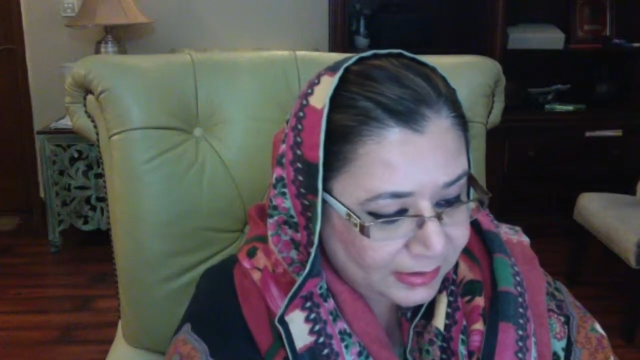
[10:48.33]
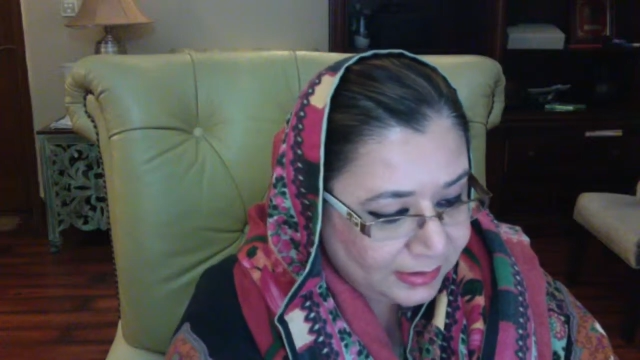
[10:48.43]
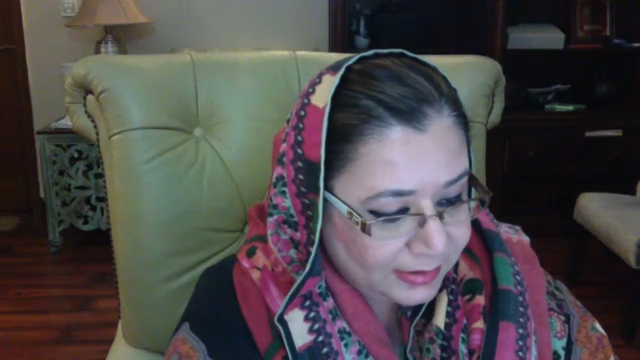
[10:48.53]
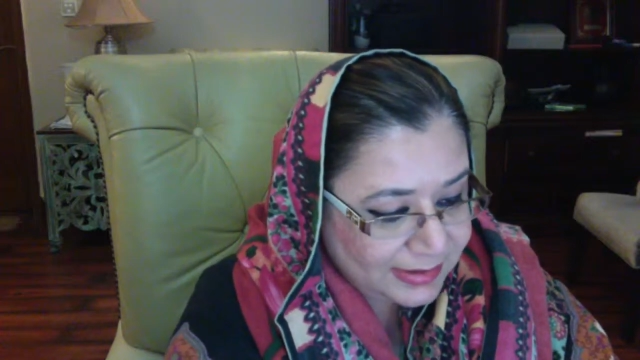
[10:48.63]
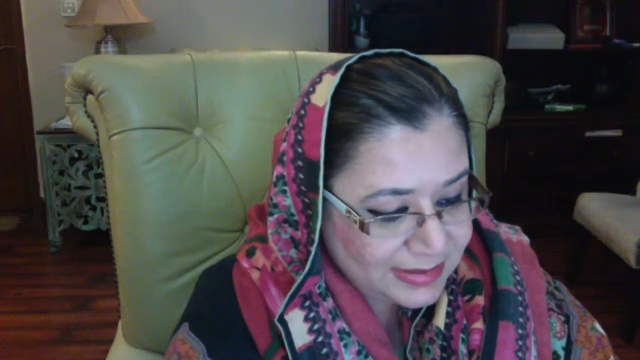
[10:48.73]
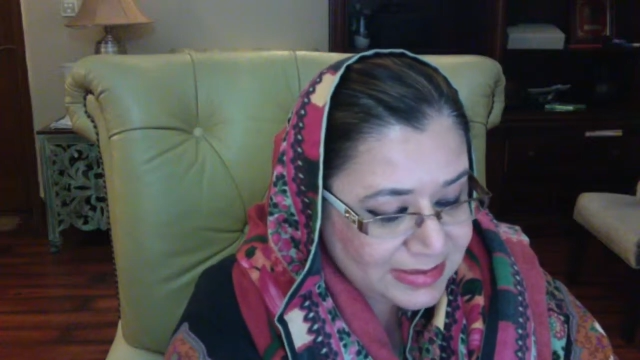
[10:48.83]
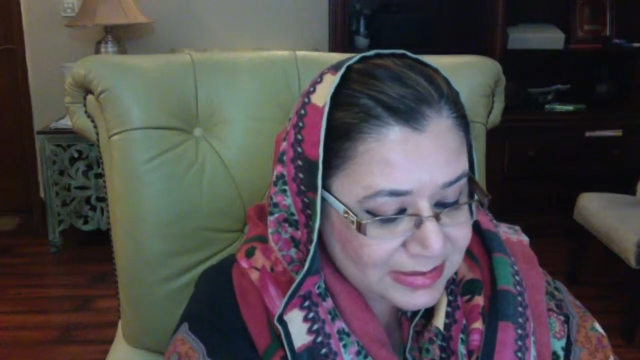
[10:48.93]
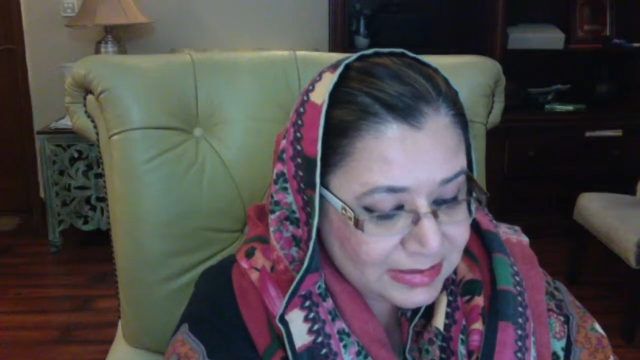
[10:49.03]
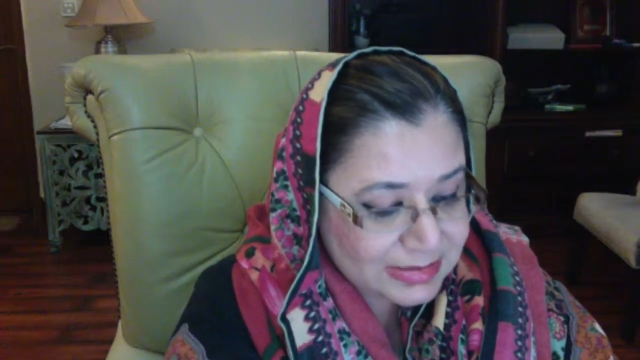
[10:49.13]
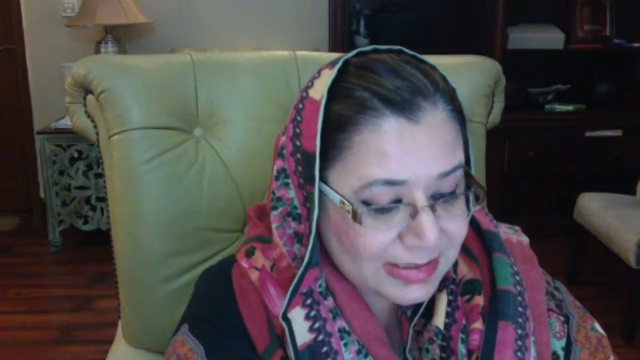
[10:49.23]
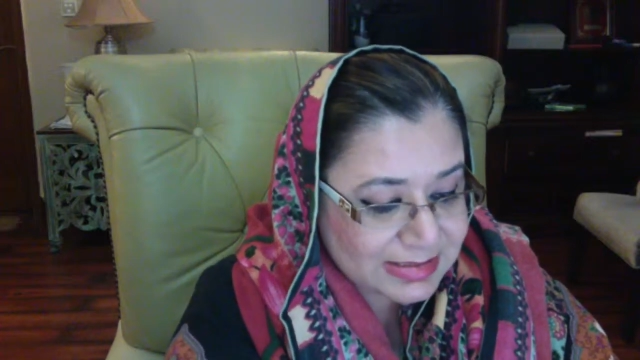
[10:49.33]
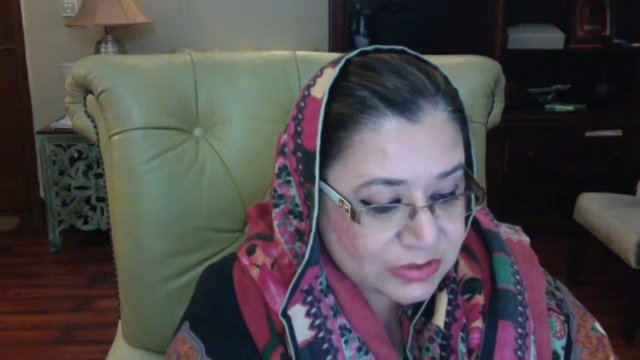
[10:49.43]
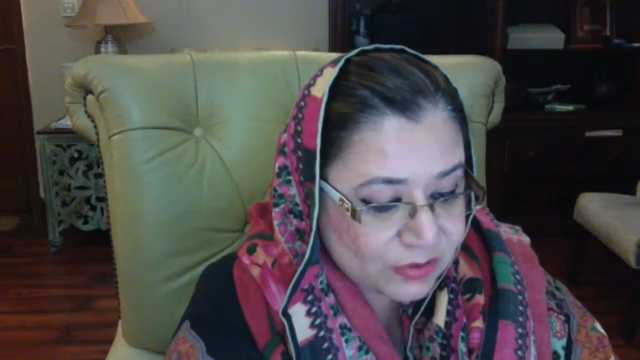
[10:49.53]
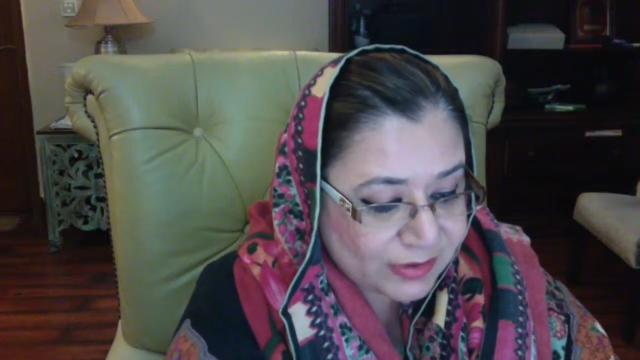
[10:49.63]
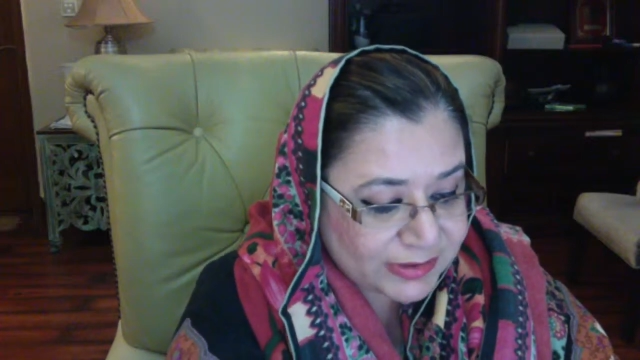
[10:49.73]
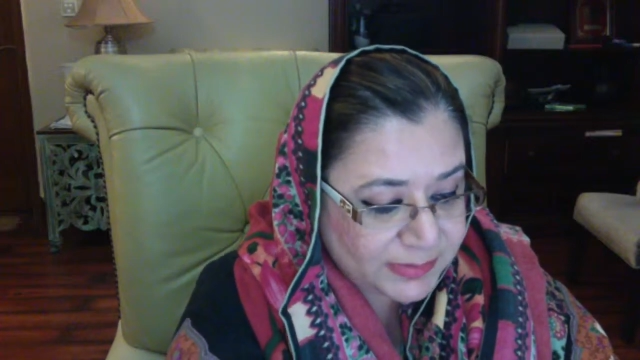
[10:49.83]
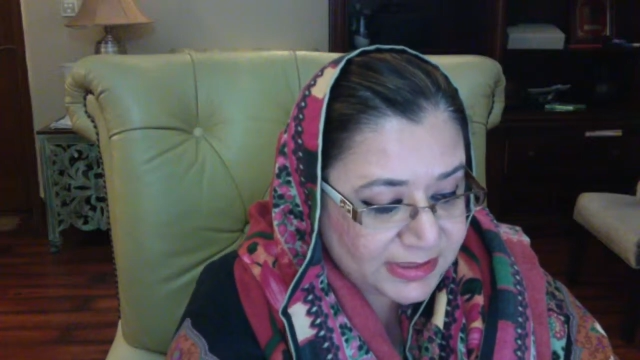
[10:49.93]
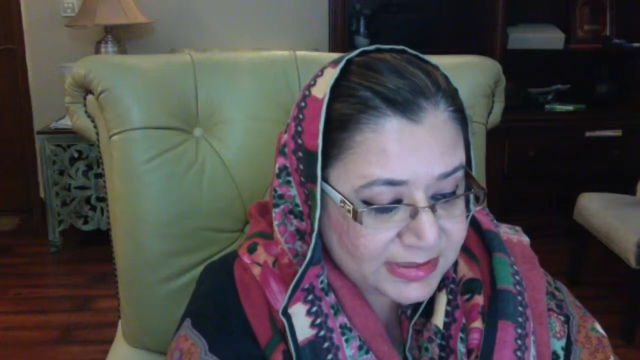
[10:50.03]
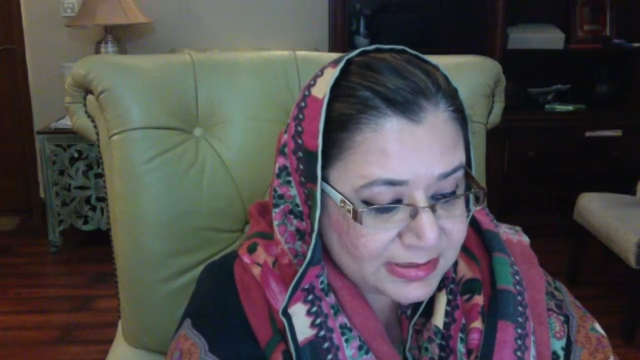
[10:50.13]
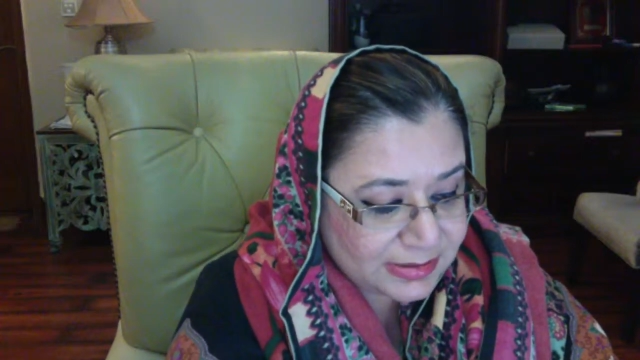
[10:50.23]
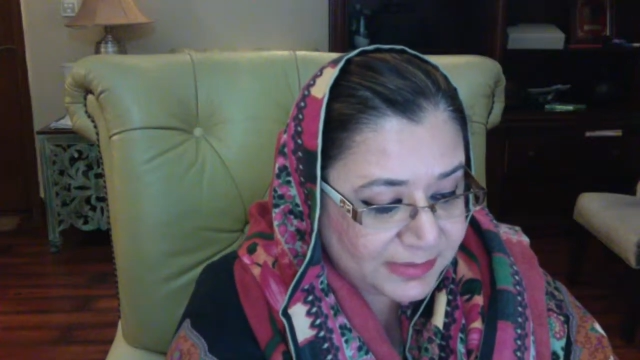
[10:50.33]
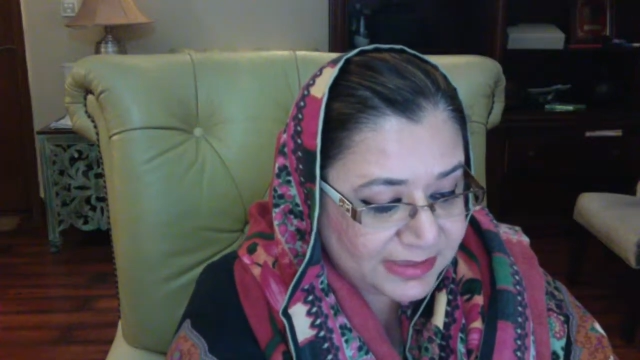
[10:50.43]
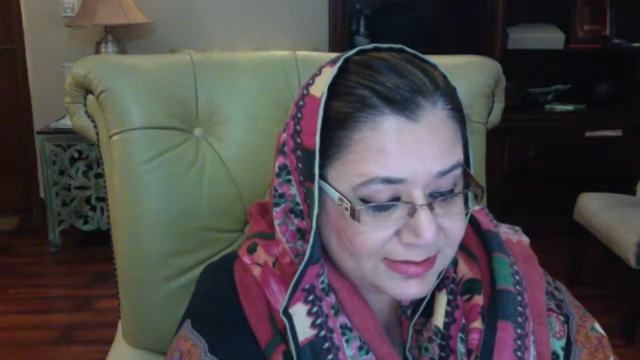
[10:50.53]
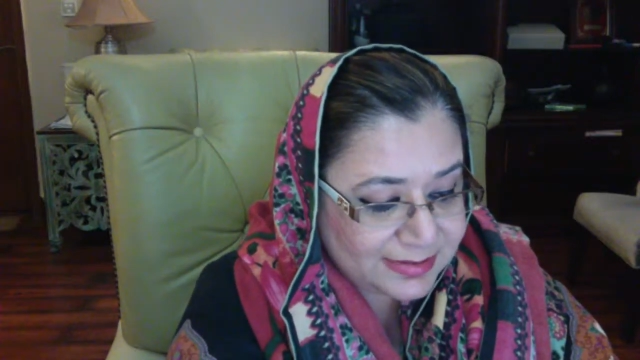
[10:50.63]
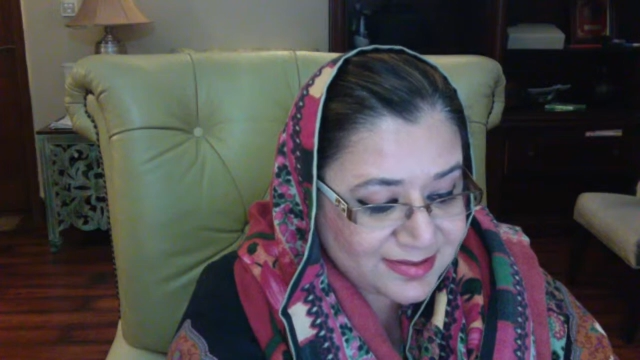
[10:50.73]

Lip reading: Indeed, as documented by the